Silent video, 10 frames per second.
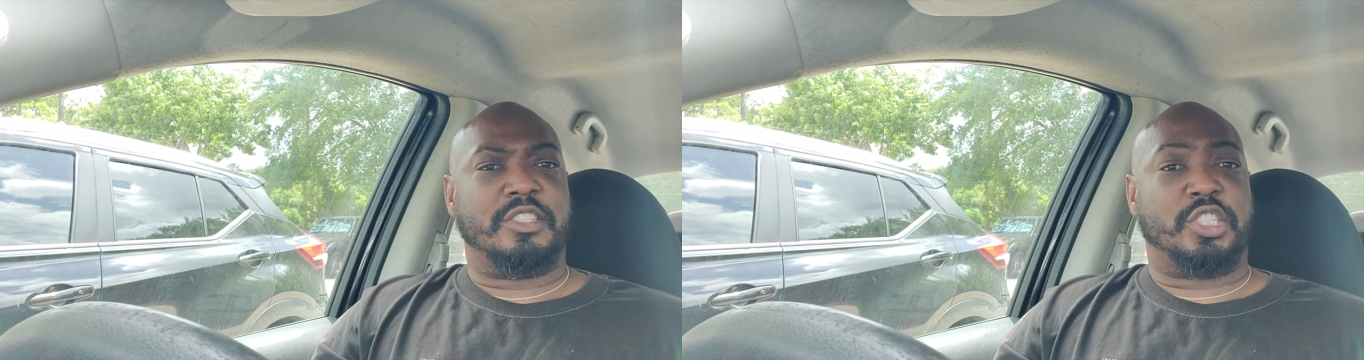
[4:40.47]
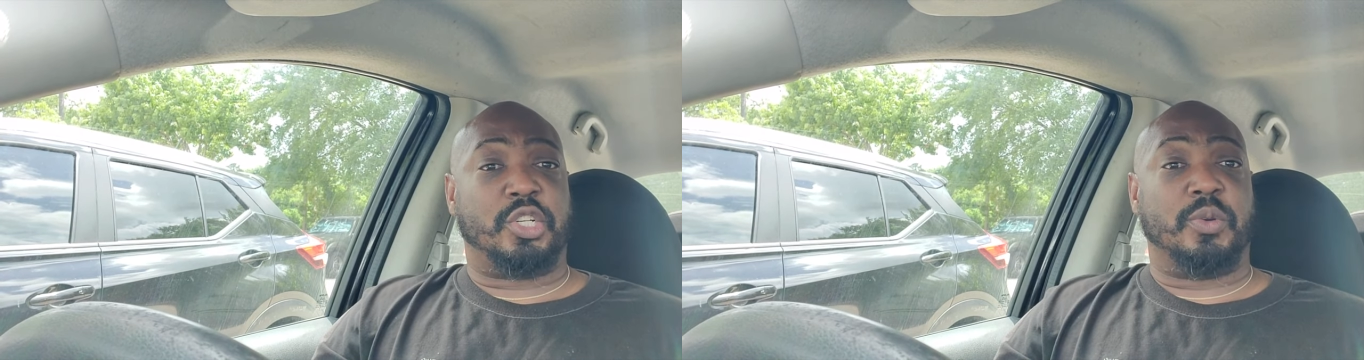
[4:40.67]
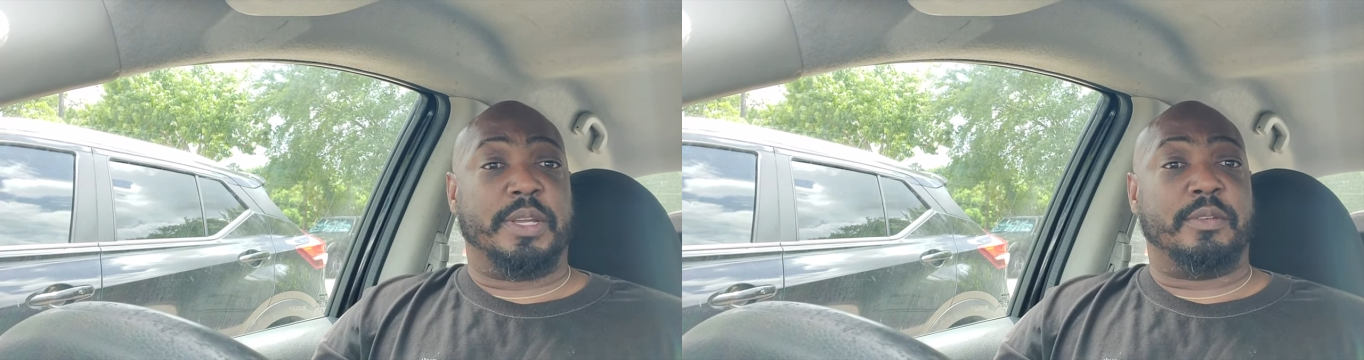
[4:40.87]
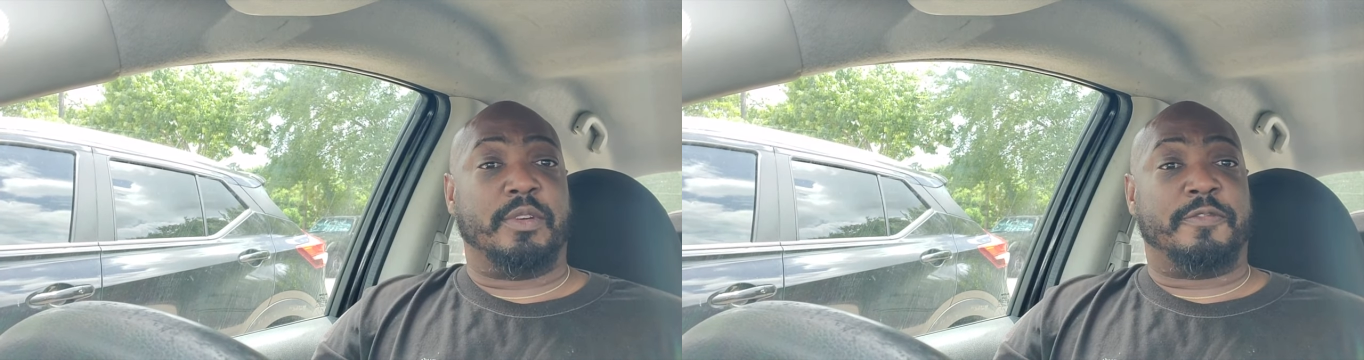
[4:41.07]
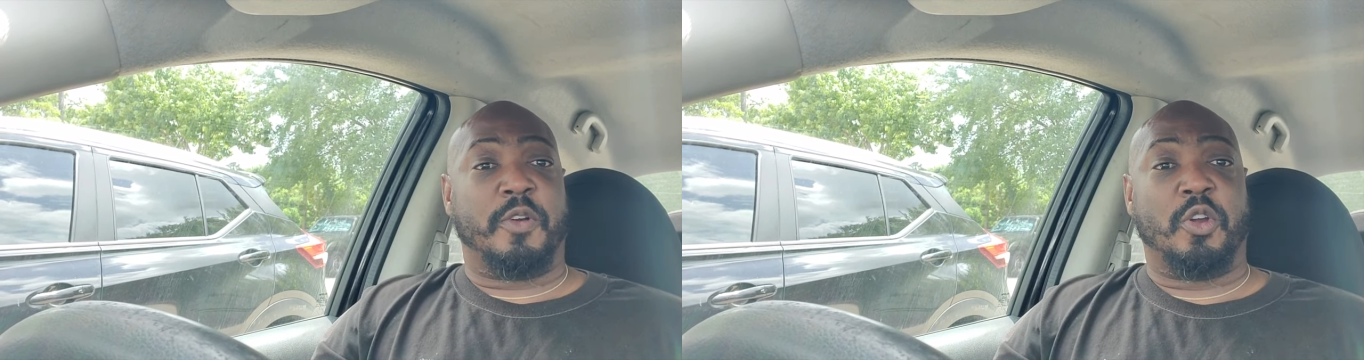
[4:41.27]
jury
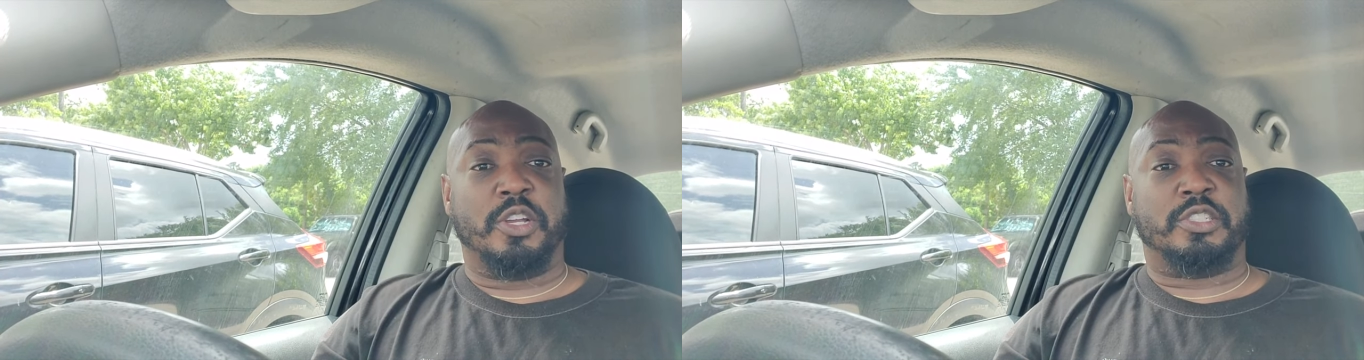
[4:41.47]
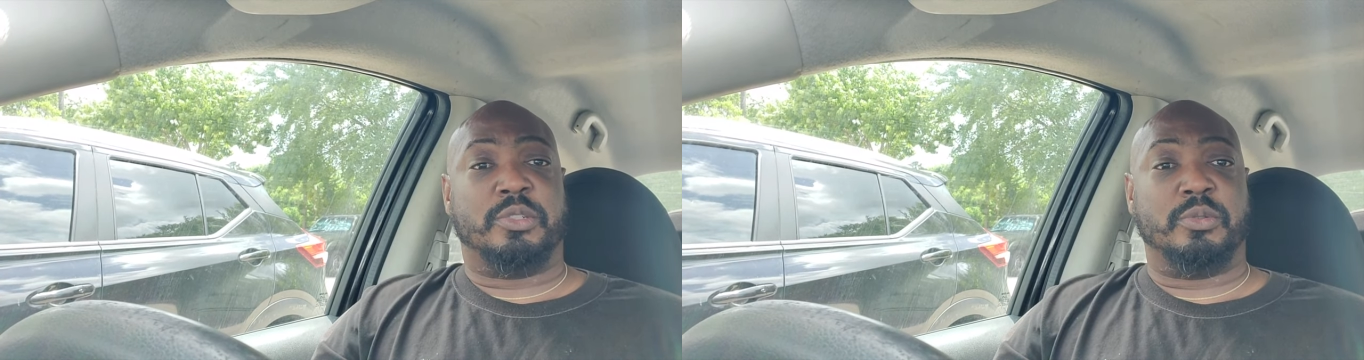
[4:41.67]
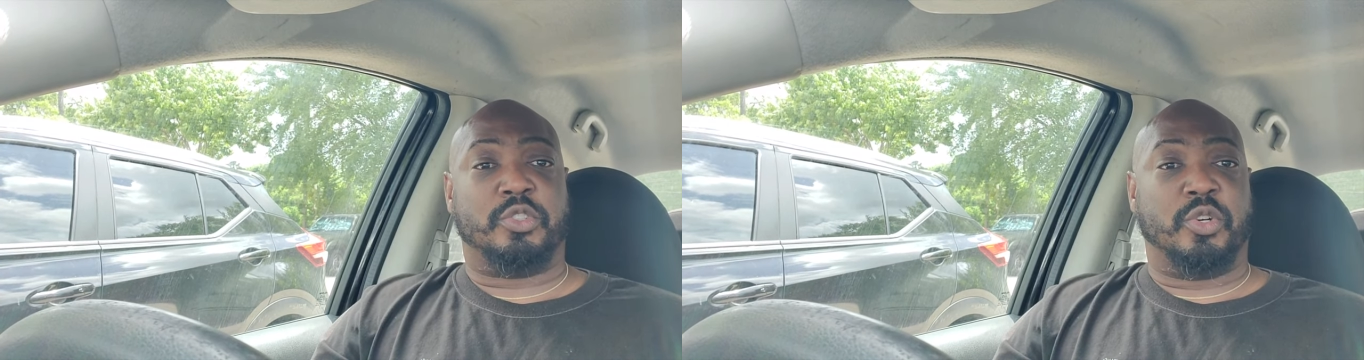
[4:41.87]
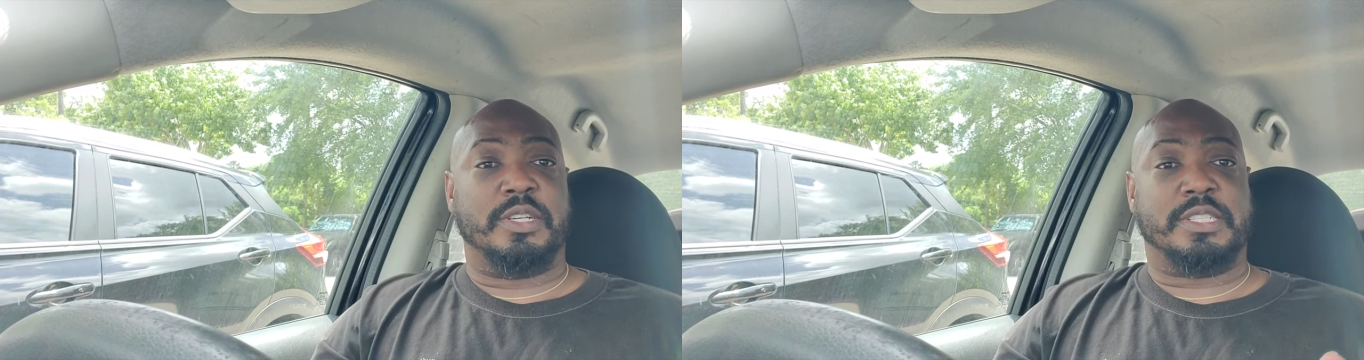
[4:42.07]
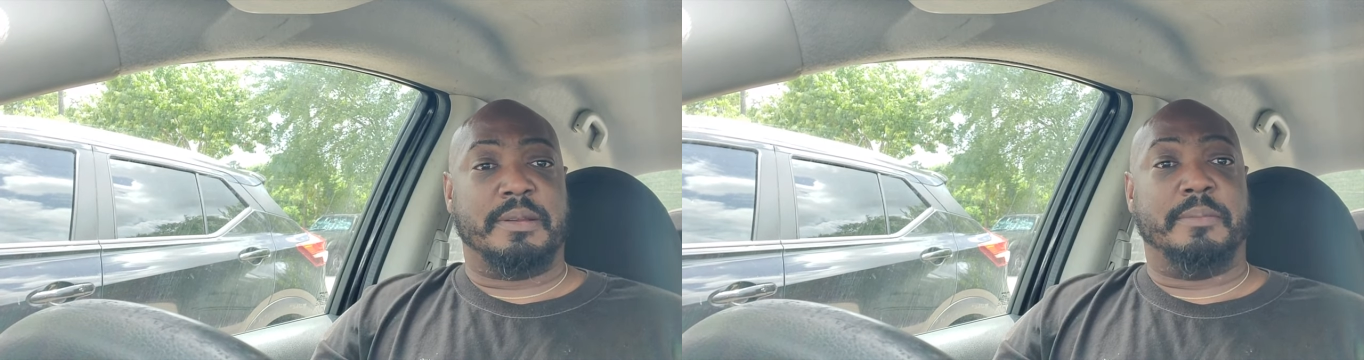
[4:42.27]
referring to George
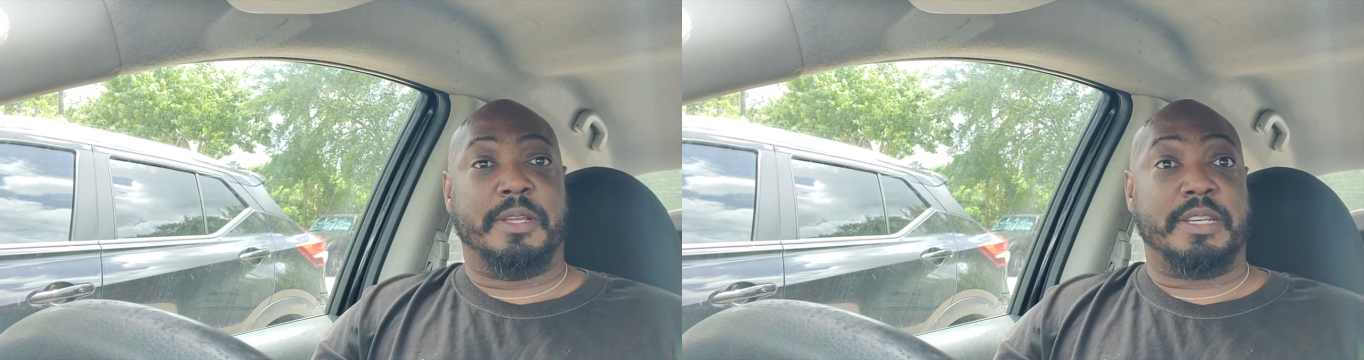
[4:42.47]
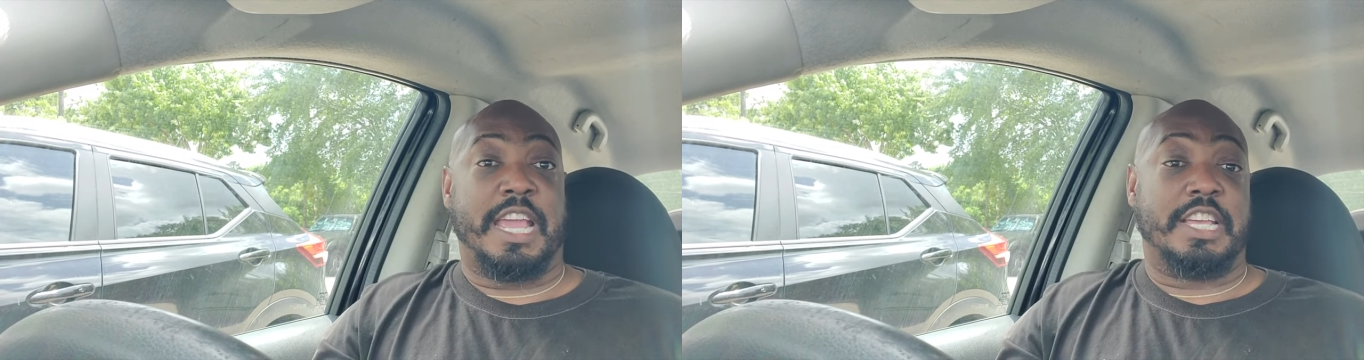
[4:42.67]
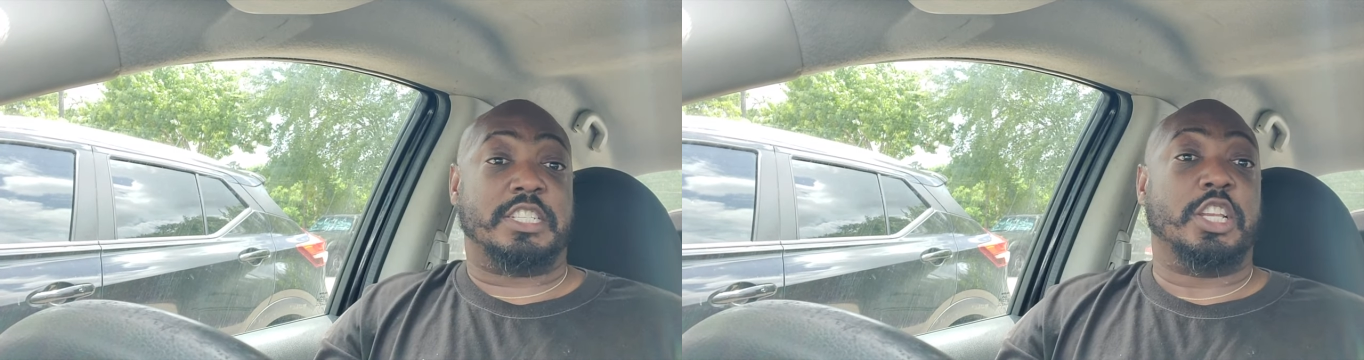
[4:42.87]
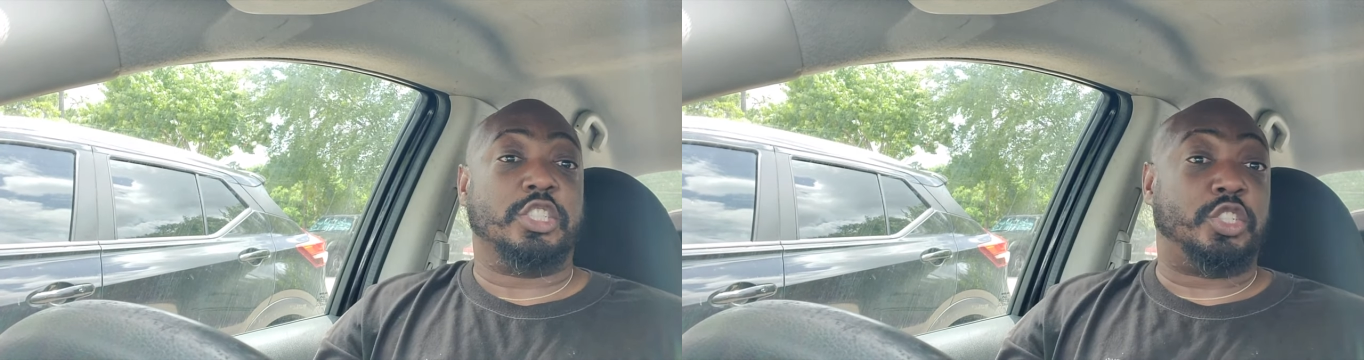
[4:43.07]
Zimmerman as